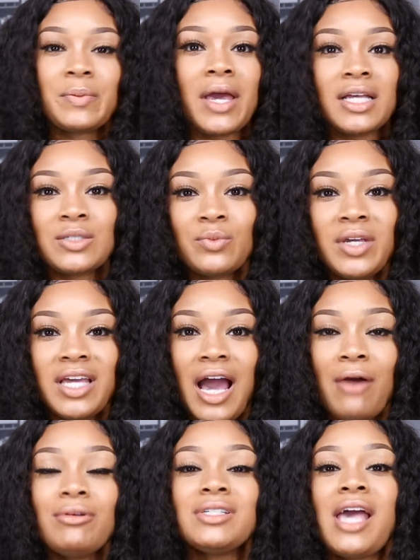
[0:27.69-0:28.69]
past week
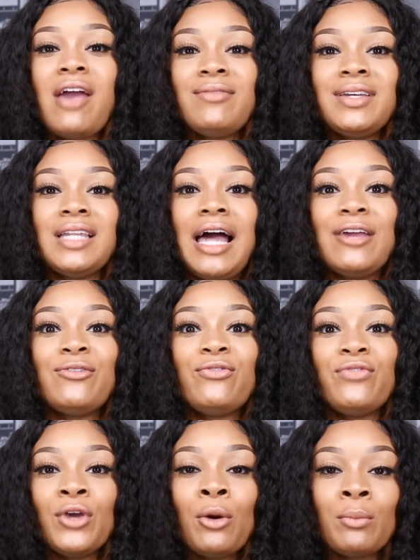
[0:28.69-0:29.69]
I was having like
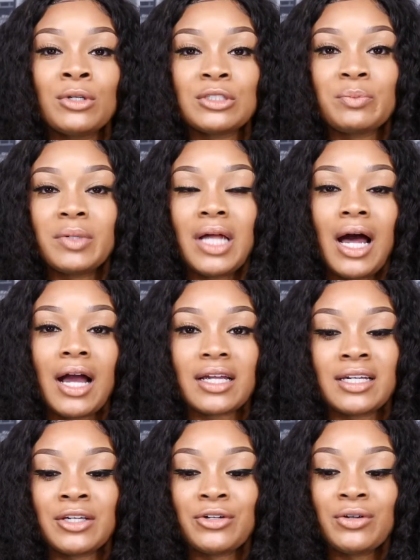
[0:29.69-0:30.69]
filmer's
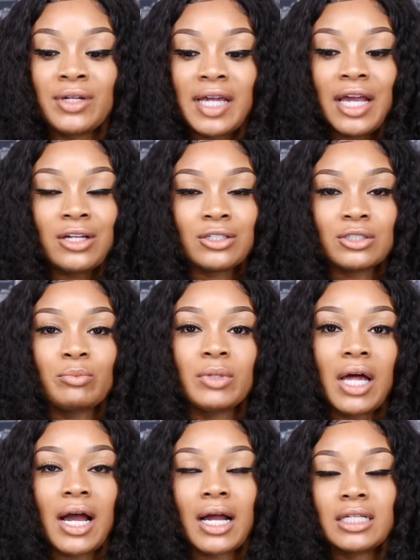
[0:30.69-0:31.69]
block and creator's block.